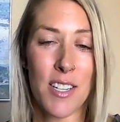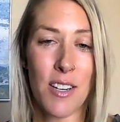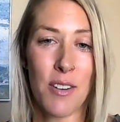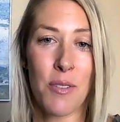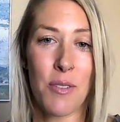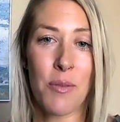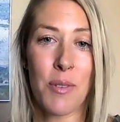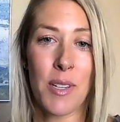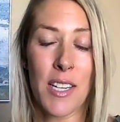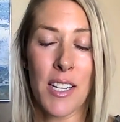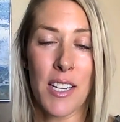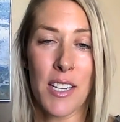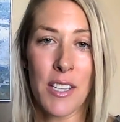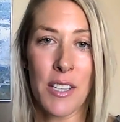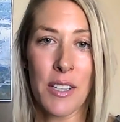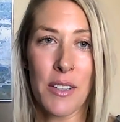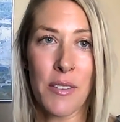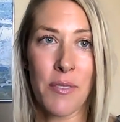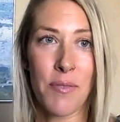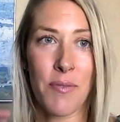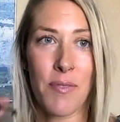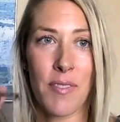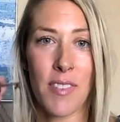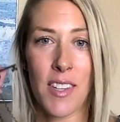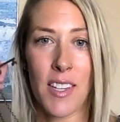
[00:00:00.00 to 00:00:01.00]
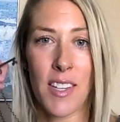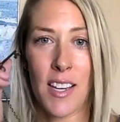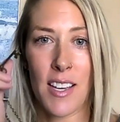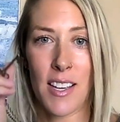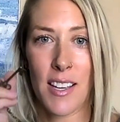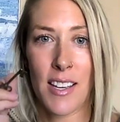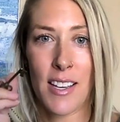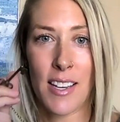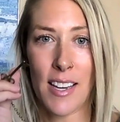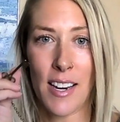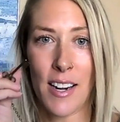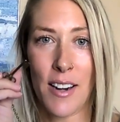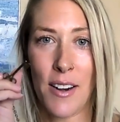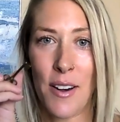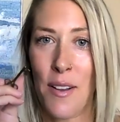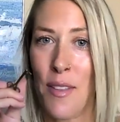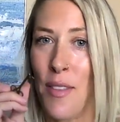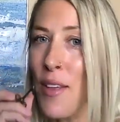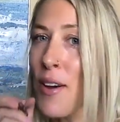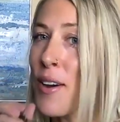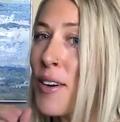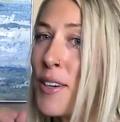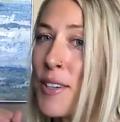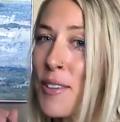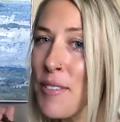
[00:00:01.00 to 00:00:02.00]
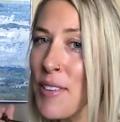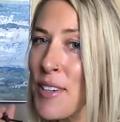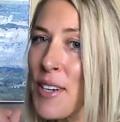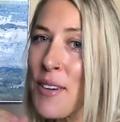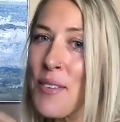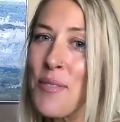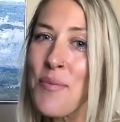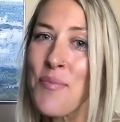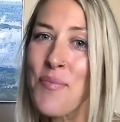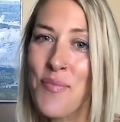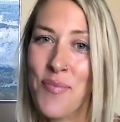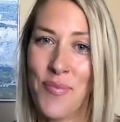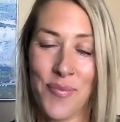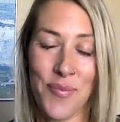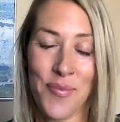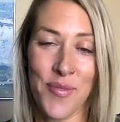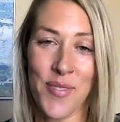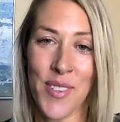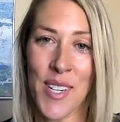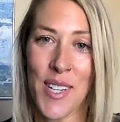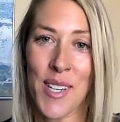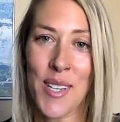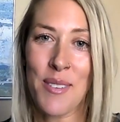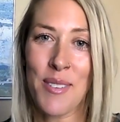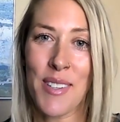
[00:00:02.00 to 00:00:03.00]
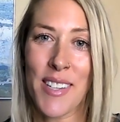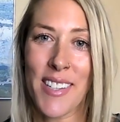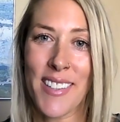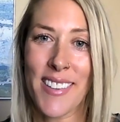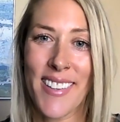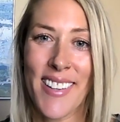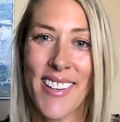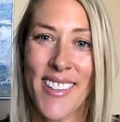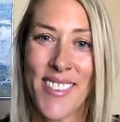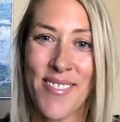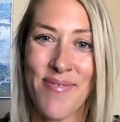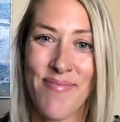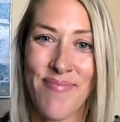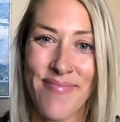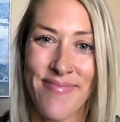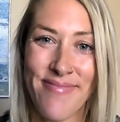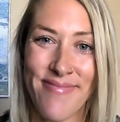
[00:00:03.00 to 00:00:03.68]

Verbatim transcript: So we can get it unlocked for you very quickly.